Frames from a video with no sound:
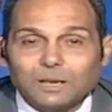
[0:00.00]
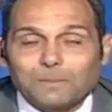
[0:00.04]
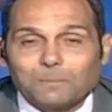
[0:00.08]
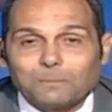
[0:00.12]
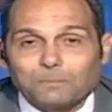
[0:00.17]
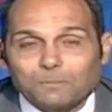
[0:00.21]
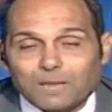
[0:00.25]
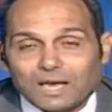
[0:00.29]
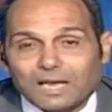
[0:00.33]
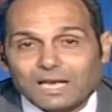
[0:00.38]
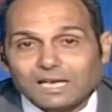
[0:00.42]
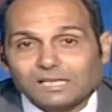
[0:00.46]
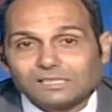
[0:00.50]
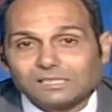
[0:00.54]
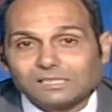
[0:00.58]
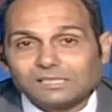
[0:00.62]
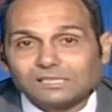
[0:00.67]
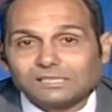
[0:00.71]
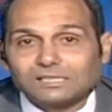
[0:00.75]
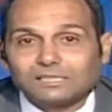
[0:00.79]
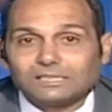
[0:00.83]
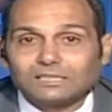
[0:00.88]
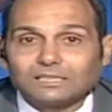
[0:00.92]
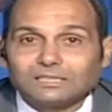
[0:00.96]

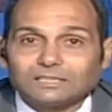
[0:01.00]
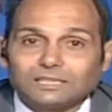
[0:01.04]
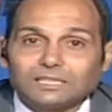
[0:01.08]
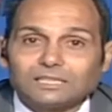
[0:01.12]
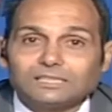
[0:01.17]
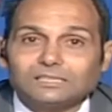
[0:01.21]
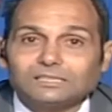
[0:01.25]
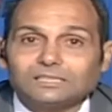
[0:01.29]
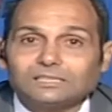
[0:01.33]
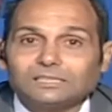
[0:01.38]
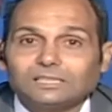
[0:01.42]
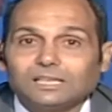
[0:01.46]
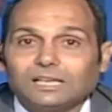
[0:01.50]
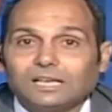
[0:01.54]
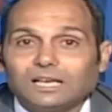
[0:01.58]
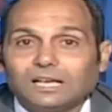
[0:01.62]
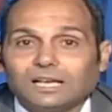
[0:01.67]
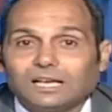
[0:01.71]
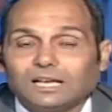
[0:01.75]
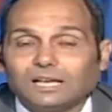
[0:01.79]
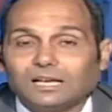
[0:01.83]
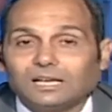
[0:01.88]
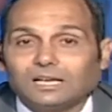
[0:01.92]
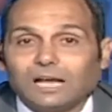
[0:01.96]
Mass, it is
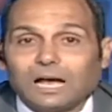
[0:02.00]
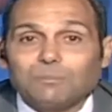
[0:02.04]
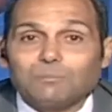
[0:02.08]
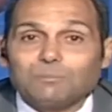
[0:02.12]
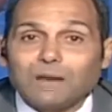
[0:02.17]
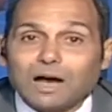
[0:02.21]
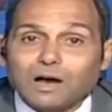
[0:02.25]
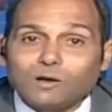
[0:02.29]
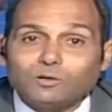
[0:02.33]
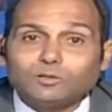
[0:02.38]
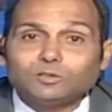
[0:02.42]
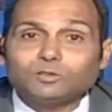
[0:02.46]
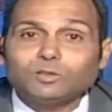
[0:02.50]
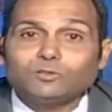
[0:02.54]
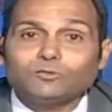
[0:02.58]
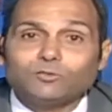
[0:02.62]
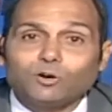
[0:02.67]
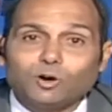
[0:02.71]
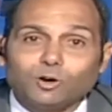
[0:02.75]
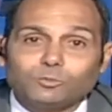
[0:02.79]
amount of